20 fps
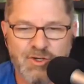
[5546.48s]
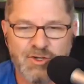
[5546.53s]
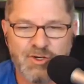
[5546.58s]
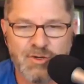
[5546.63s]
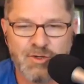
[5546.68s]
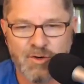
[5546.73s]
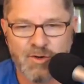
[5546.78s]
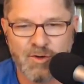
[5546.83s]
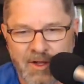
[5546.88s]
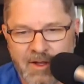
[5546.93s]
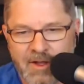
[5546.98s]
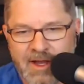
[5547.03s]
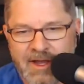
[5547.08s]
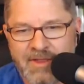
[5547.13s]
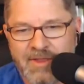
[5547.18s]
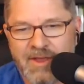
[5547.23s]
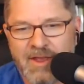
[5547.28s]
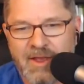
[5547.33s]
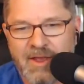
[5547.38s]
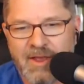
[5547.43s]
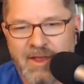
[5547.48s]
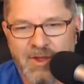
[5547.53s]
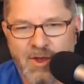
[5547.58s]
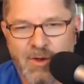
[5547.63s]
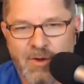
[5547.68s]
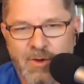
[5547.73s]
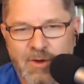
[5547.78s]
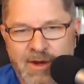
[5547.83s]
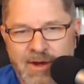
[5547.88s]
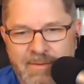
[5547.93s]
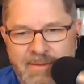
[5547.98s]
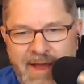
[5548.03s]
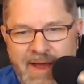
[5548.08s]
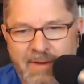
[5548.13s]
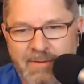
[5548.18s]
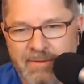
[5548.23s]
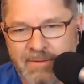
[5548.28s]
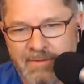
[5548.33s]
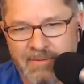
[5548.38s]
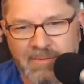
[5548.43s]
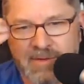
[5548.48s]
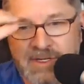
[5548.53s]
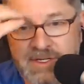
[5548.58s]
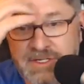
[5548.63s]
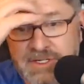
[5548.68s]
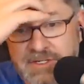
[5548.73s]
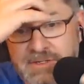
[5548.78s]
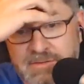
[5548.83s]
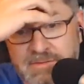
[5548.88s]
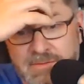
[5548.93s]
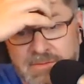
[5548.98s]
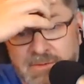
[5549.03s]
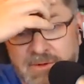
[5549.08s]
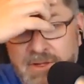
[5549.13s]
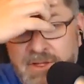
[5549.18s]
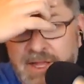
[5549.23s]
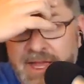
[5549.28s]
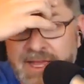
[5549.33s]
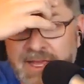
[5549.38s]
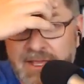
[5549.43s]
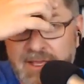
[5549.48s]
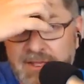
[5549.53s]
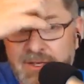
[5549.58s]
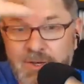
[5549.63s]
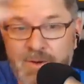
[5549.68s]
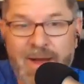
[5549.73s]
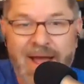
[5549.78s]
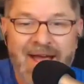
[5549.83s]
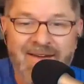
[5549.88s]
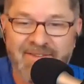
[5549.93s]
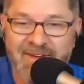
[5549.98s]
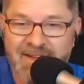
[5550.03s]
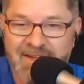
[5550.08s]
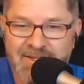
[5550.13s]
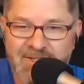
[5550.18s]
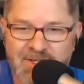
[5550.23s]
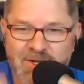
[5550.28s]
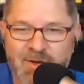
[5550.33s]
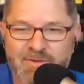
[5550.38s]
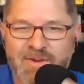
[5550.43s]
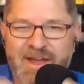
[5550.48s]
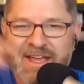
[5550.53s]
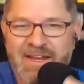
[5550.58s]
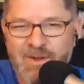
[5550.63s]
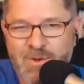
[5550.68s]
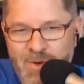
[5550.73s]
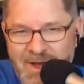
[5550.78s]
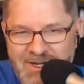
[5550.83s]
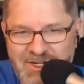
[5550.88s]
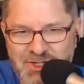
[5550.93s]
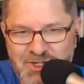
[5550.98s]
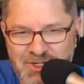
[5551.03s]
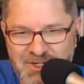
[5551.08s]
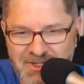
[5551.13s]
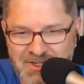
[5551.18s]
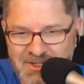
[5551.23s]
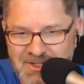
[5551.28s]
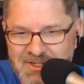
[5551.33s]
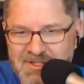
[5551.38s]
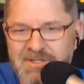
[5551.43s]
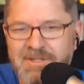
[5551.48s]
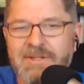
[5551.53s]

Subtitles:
a grill, I think I'm going to go Green Mountain because like you have it. So if I had questions,